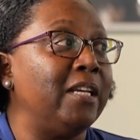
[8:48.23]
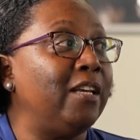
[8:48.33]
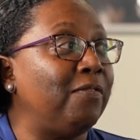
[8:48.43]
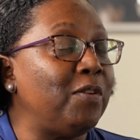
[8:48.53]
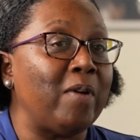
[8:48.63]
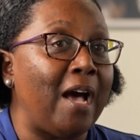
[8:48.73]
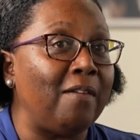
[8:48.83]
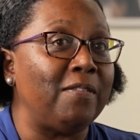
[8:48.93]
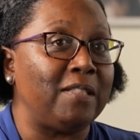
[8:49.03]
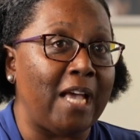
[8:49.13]
if you
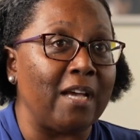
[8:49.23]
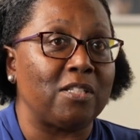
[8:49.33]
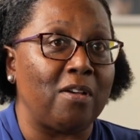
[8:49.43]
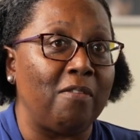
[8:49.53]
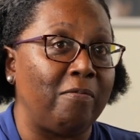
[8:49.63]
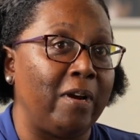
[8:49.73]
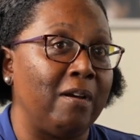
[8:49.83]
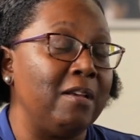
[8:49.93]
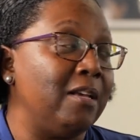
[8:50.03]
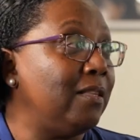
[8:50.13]
have a tax
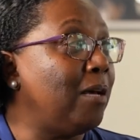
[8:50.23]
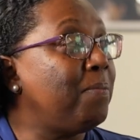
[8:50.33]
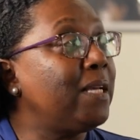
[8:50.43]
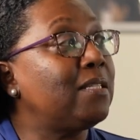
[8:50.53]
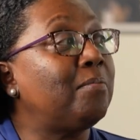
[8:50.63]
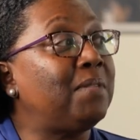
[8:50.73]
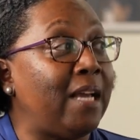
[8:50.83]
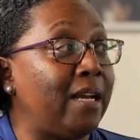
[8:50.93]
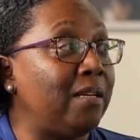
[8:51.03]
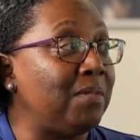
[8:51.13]
software that picks up
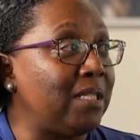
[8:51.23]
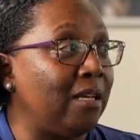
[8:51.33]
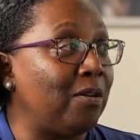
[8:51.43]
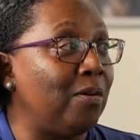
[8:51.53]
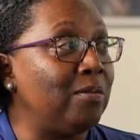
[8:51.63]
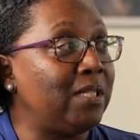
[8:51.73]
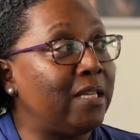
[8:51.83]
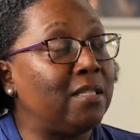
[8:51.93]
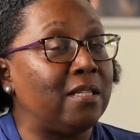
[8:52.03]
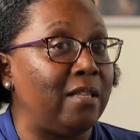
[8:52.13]
the items that goes
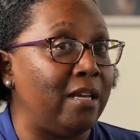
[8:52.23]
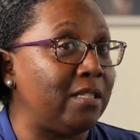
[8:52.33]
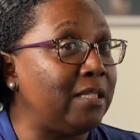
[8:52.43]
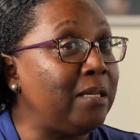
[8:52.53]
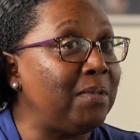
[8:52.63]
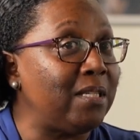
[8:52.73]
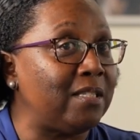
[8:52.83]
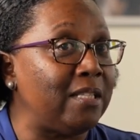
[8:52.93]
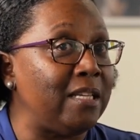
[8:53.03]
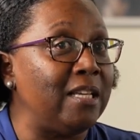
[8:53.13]
into there
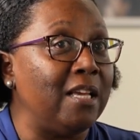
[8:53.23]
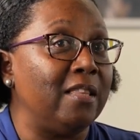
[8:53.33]
seamlessly,